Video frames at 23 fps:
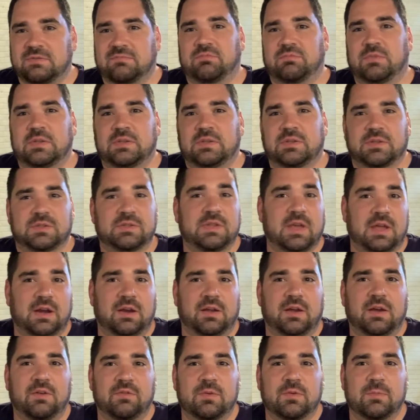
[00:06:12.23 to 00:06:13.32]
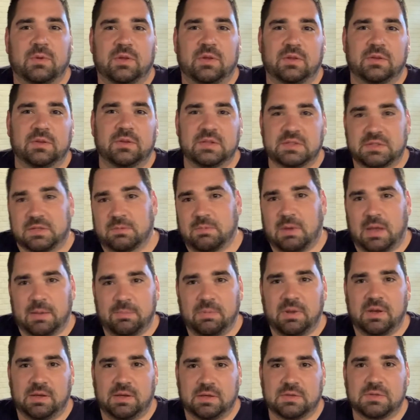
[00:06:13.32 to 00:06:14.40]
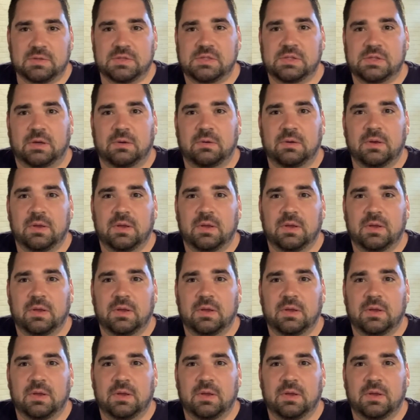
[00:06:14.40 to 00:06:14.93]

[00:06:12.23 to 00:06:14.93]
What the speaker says: it's just that uncomfortable, at least in my opinion. So